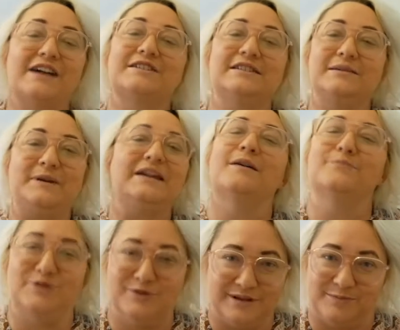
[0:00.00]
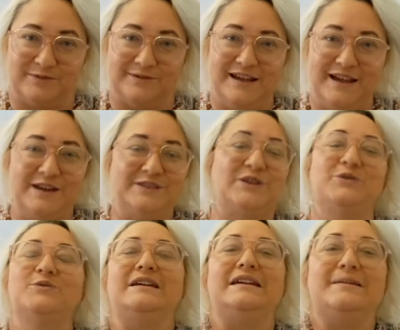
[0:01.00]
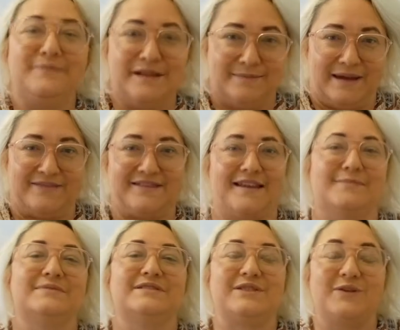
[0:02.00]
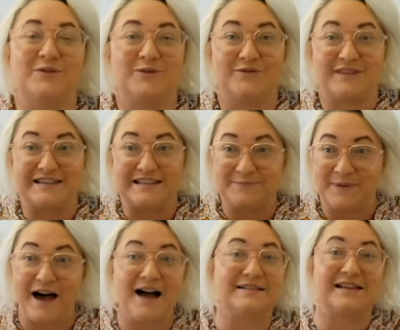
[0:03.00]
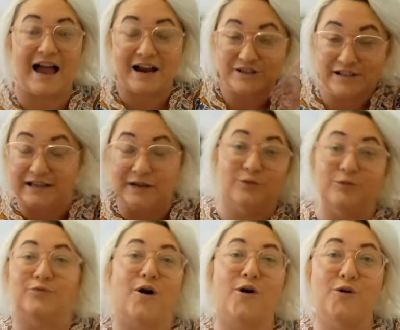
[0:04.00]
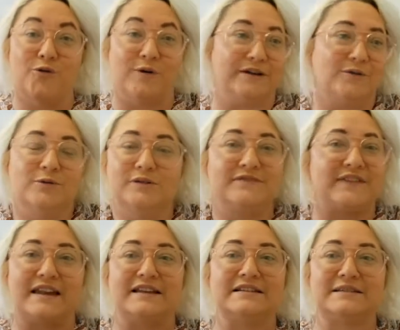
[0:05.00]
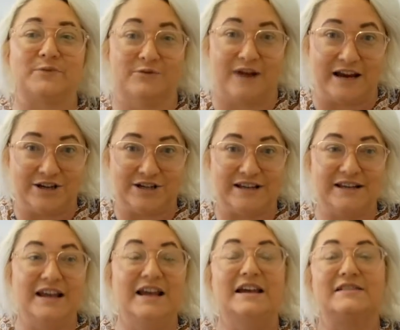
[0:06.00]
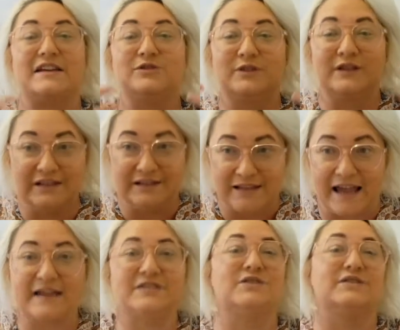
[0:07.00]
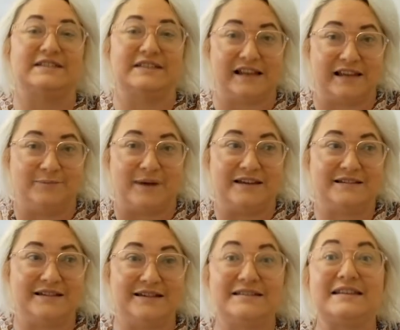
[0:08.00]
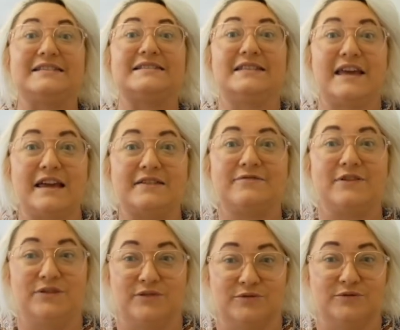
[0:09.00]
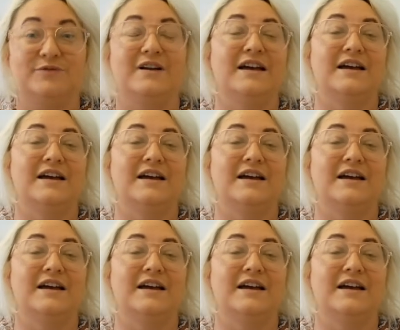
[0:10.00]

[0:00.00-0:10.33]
actually become usable. So you implement them. So the sparks actually grow and all of that inspiration that you collect on a daily basis is there for you